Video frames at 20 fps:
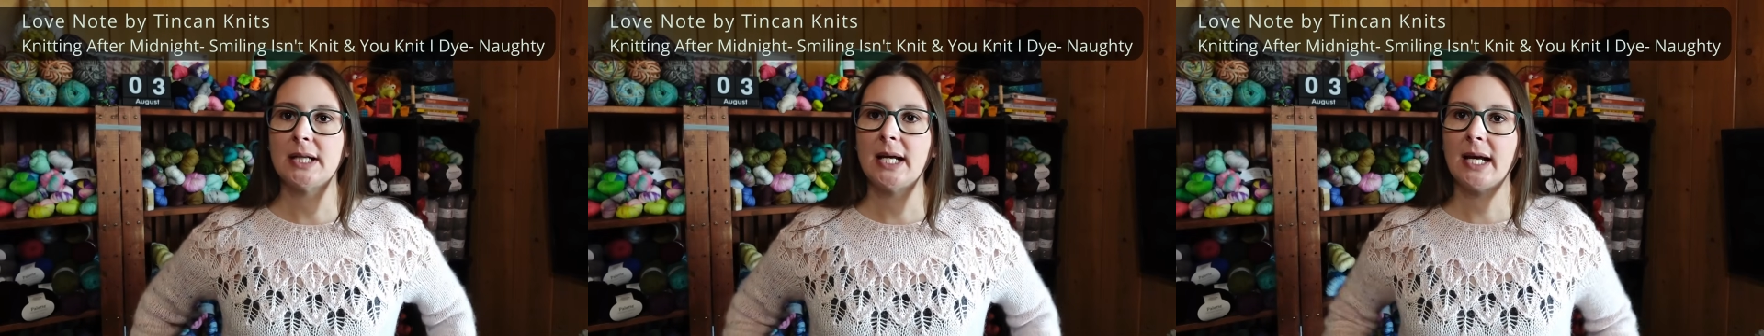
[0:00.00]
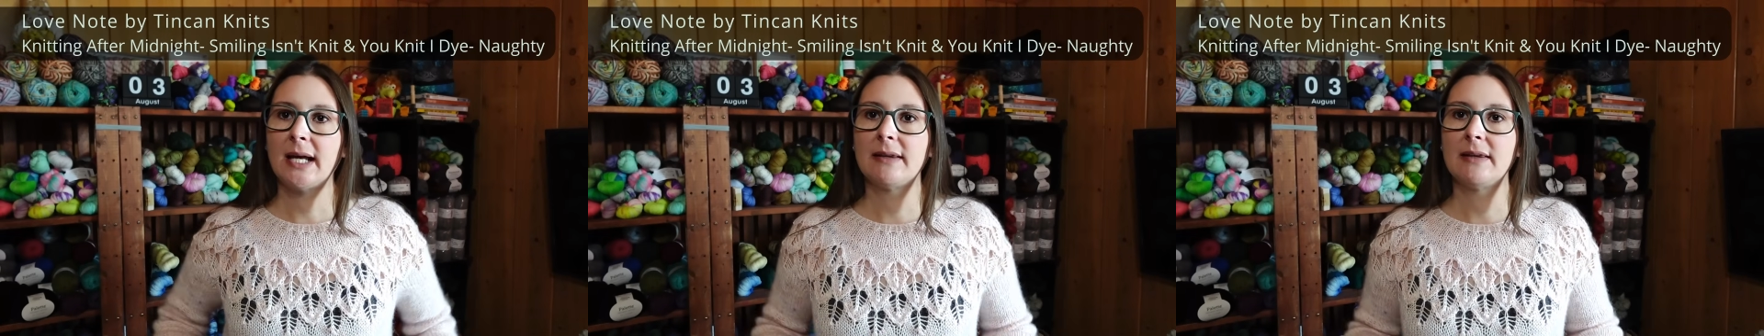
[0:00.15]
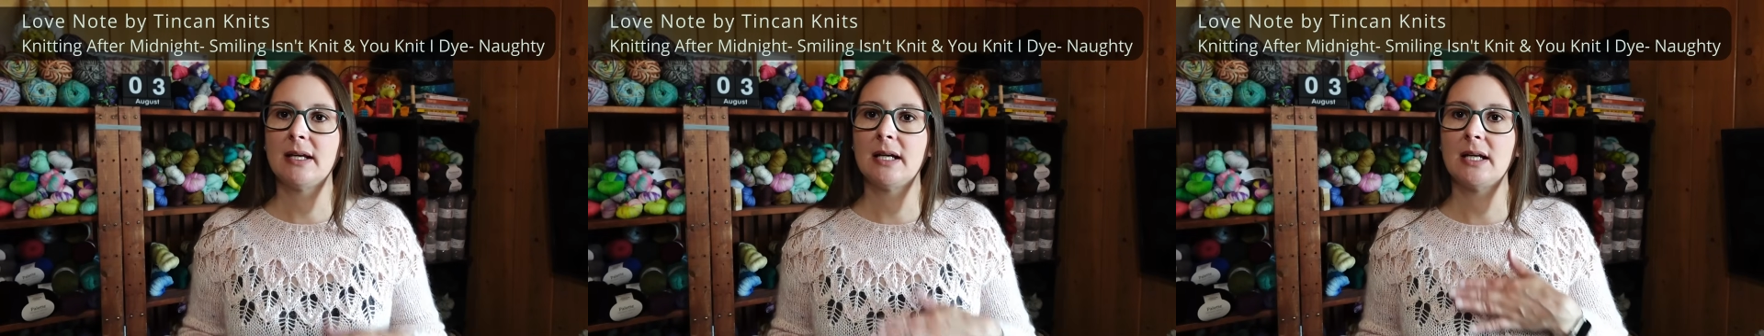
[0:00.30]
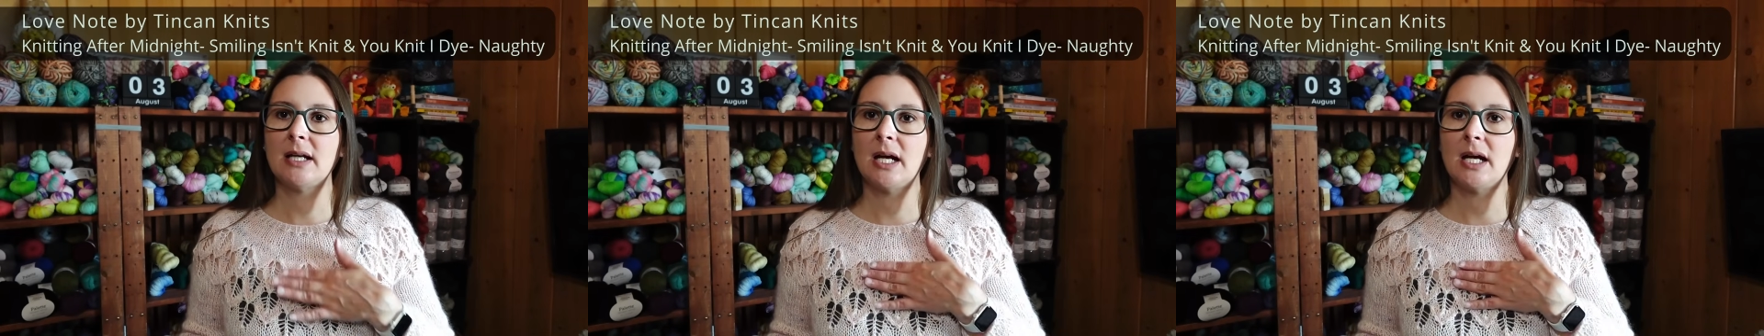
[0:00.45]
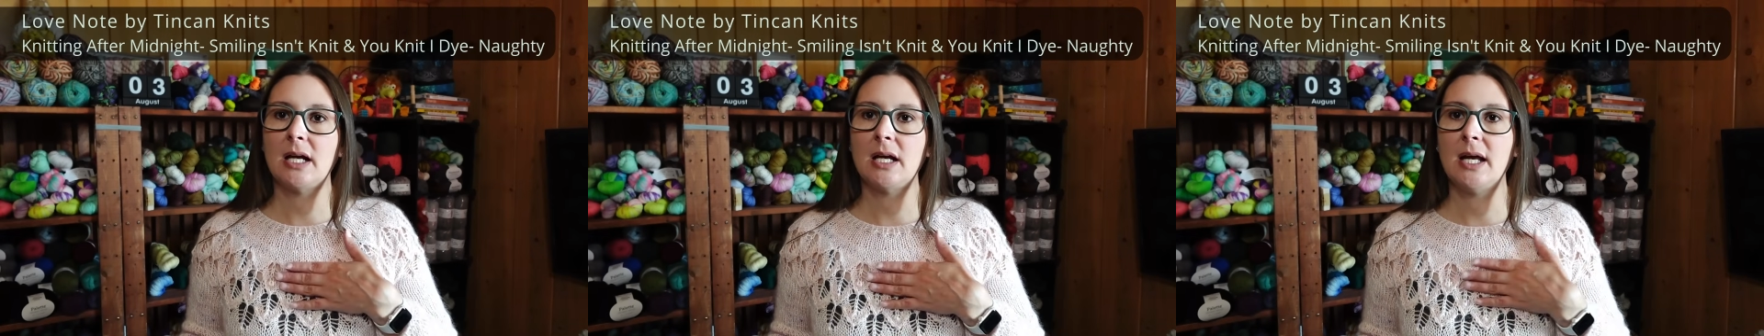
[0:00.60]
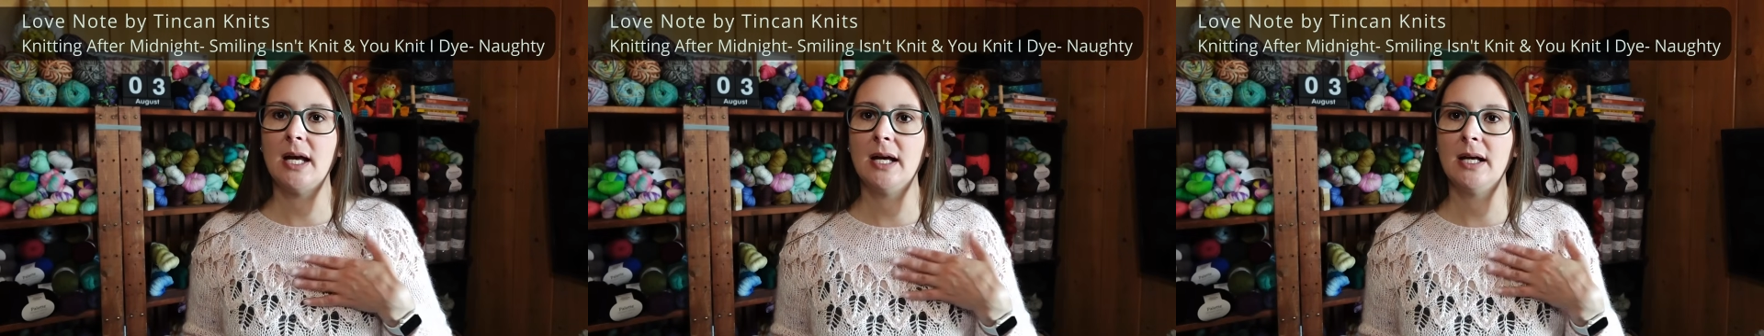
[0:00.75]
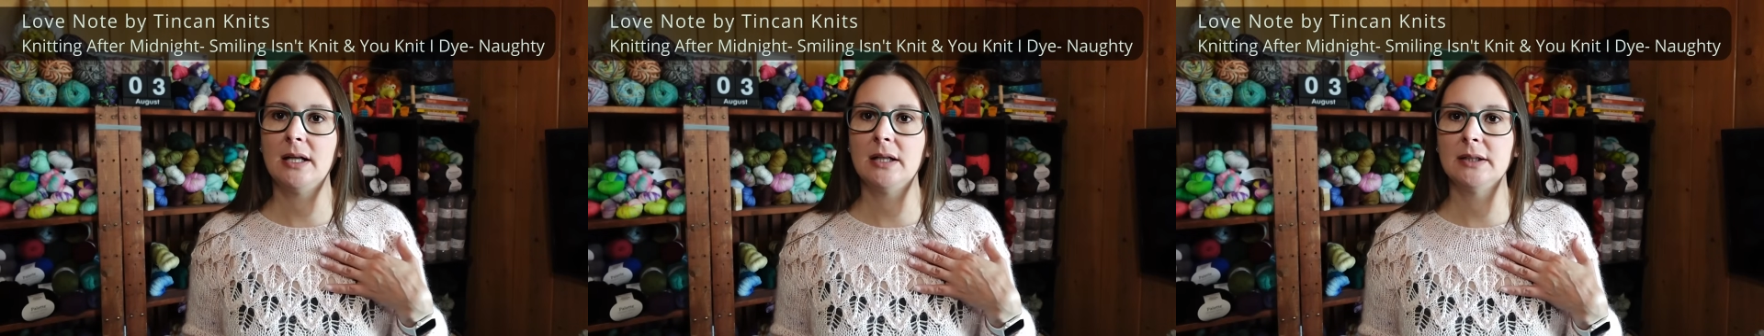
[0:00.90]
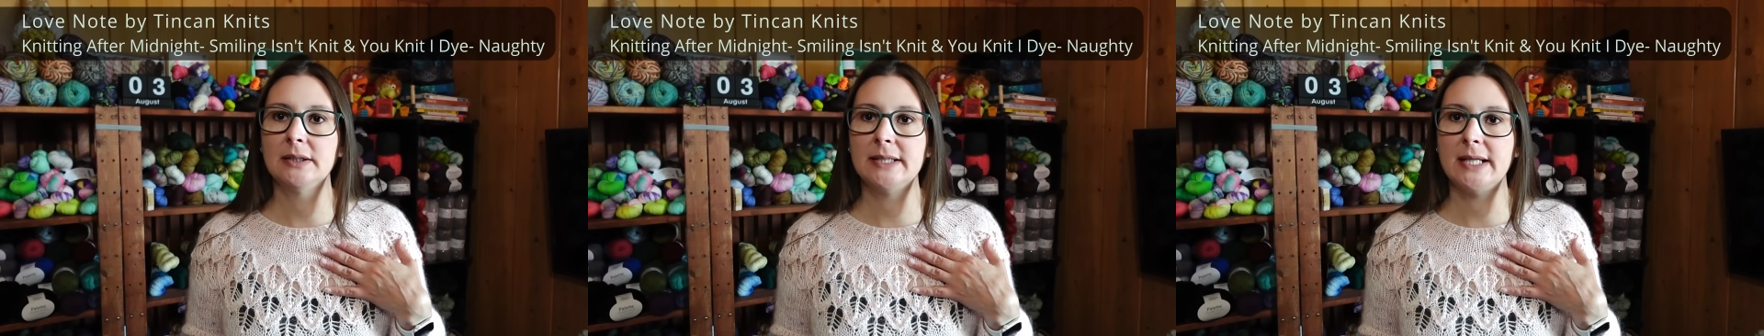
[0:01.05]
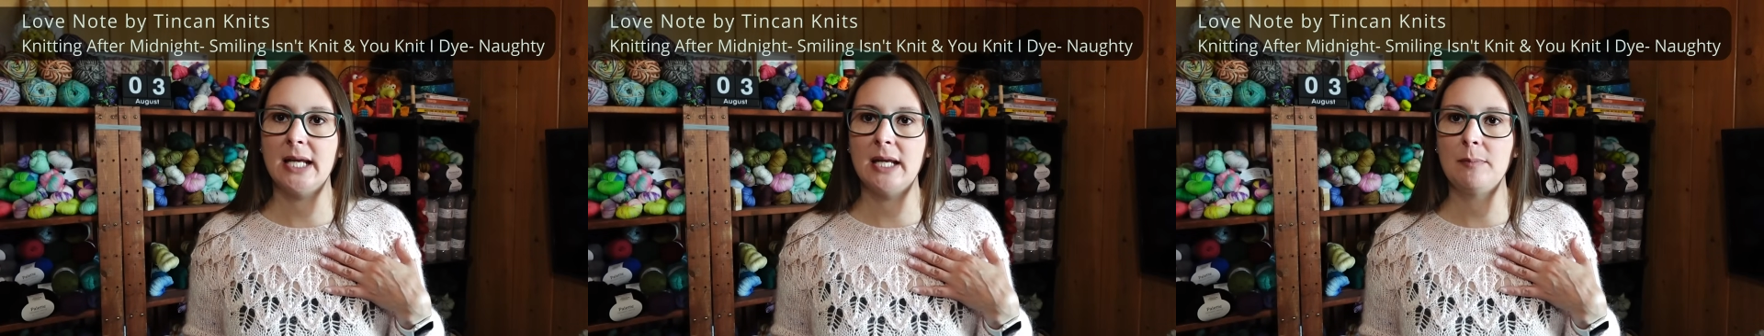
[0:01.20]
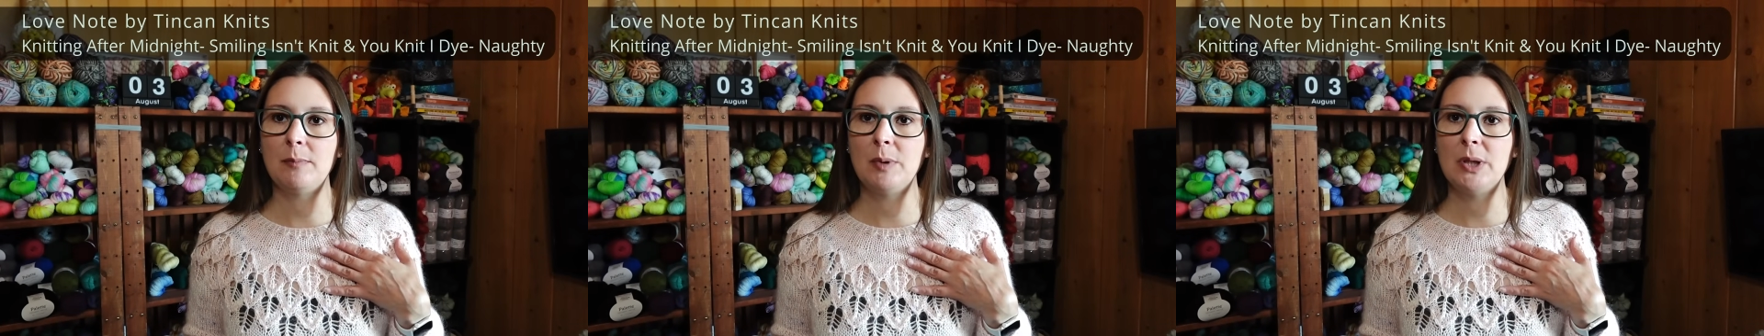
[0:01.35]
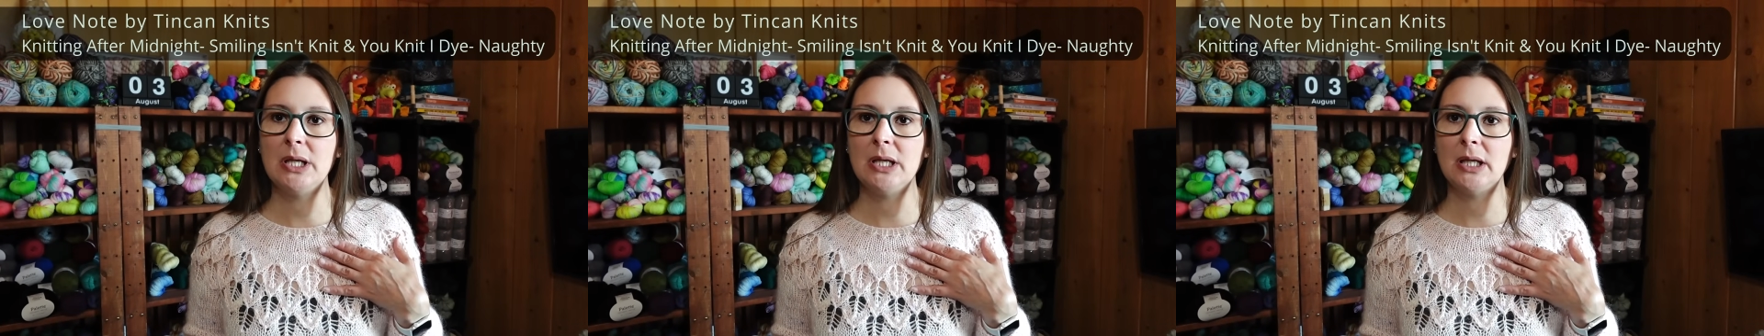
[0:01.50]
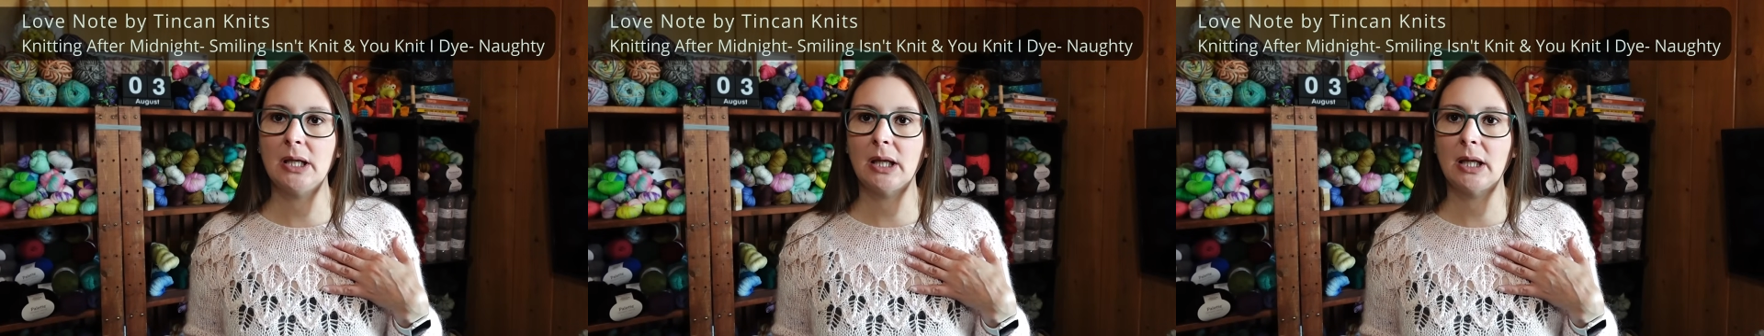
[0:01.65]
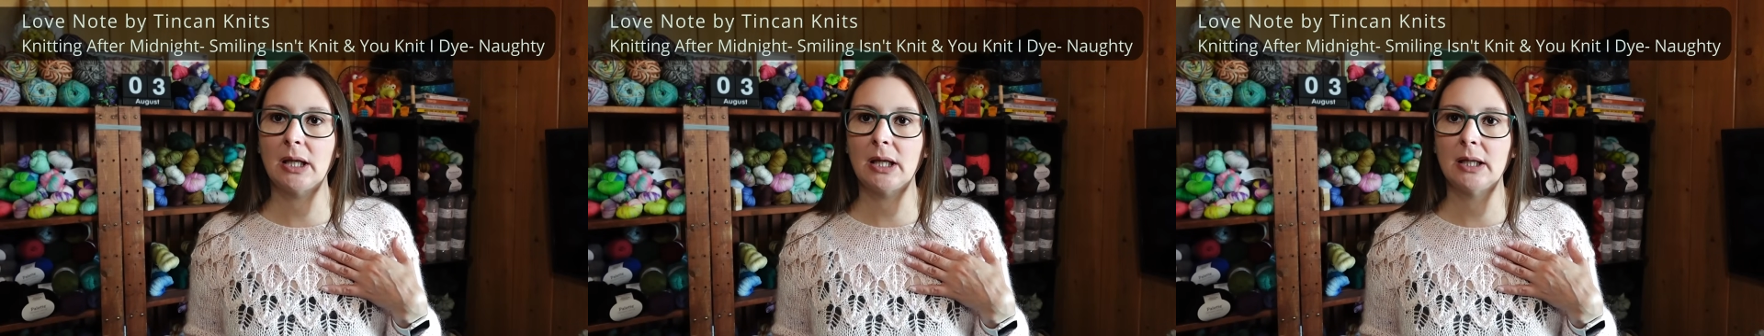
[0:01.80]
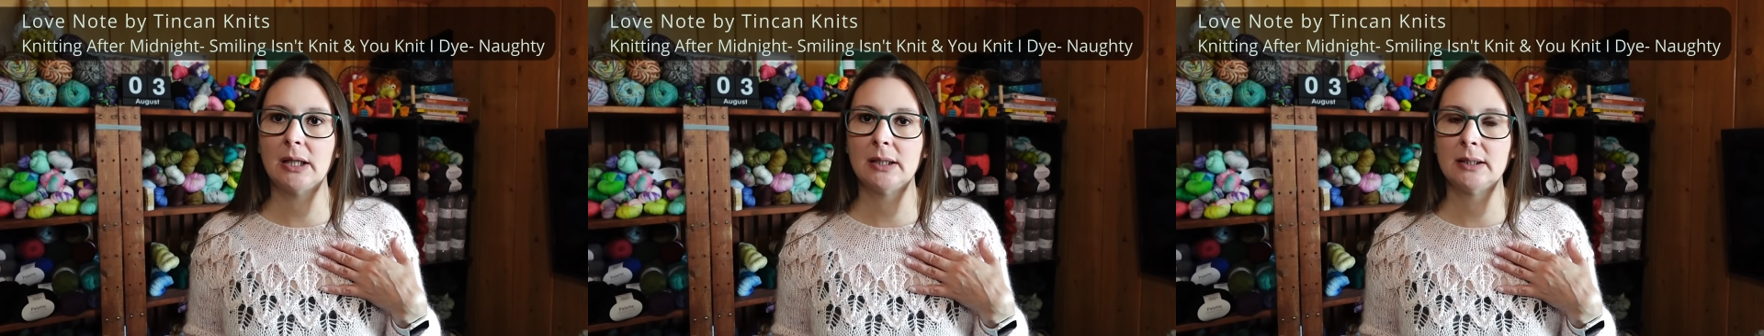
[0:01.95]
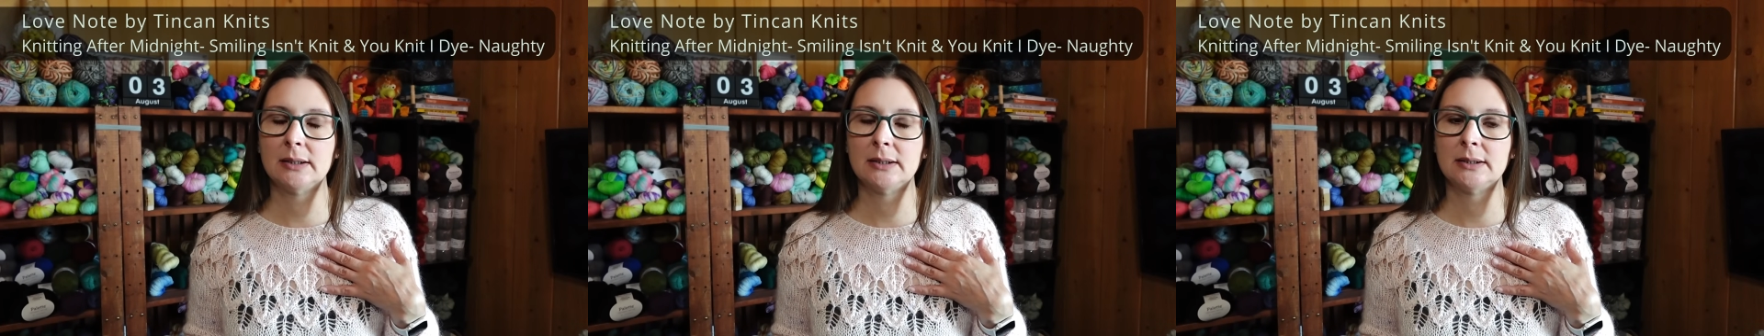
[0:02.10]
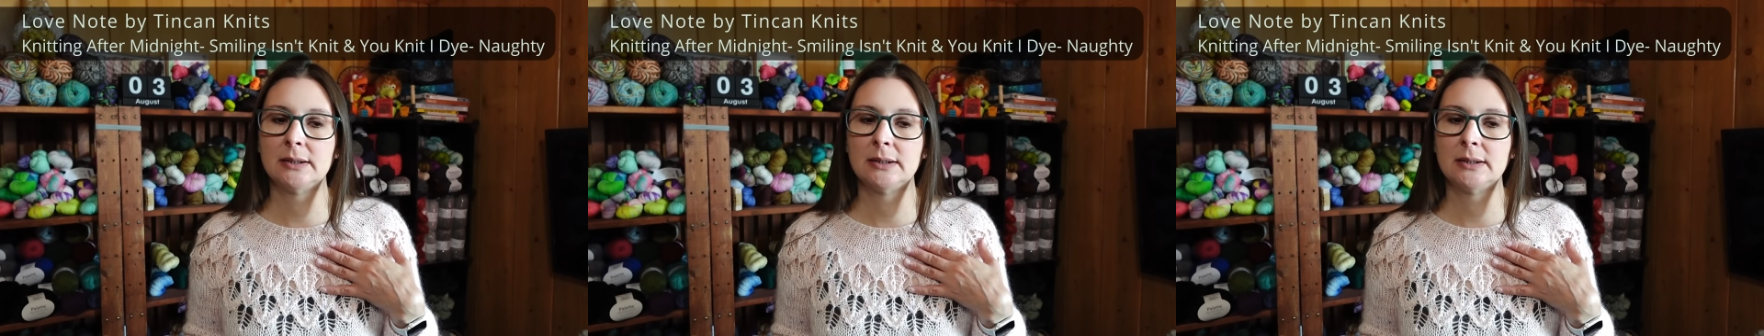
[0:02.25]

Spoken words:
and then I held a pink